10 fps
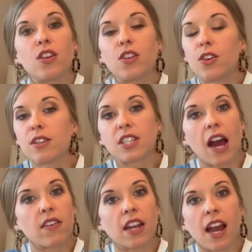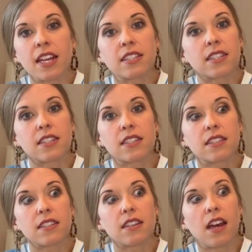you just have a nice,
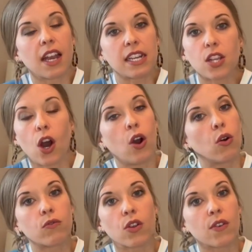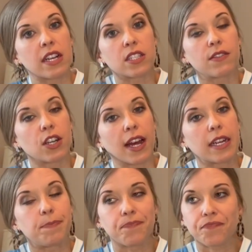a nice home for the rest of your day.